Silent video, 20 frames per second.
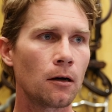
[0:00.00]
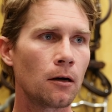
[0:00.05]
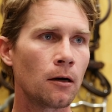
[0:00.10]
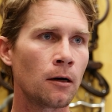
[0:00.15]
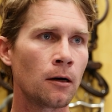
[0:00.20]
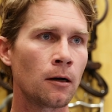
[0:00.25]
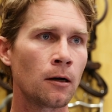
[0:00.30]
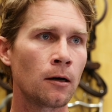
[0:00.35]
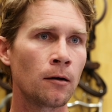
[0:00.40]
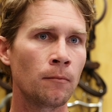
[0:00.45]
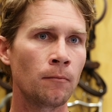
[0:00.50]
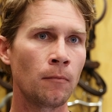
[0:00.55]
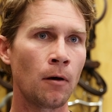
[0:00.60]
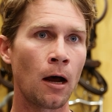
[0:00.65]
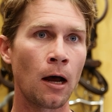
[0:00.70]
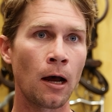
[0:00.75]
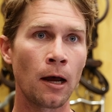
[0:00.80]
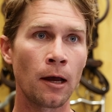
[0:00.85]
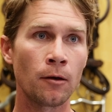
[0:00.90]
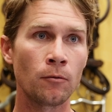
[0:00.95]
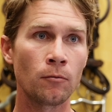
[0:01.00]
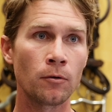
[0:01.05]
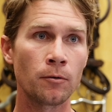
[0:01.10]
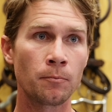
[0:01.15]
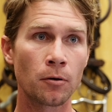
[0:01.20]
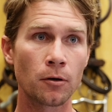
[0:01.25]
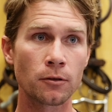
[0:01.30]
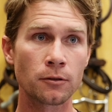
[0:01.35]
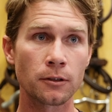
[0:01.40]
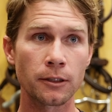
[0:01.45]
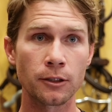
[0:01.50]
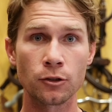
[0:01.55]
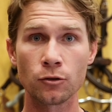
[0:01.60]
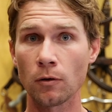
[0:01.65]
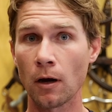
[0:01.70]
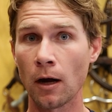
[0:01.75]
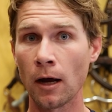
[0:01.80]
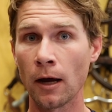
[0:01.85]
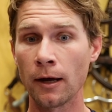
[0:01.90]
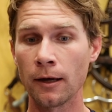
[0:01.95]
I would personally
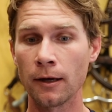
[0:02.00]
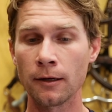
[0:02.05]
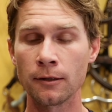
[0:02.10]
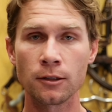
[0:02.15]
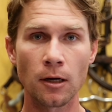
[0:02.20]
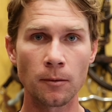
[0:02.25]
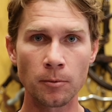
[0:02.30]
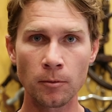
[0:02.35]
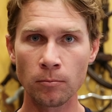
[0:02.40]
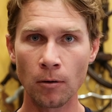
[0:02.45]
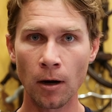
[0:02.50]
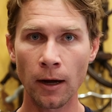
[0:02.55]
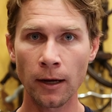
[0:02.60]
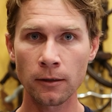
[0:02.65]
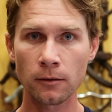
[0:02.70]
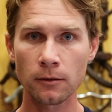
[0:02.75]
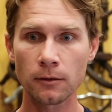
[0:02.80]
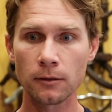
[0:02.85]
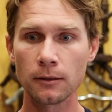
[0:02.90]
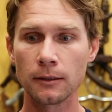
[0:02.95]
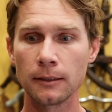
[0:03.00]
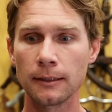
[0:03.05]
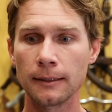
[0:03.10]
try a double bridle,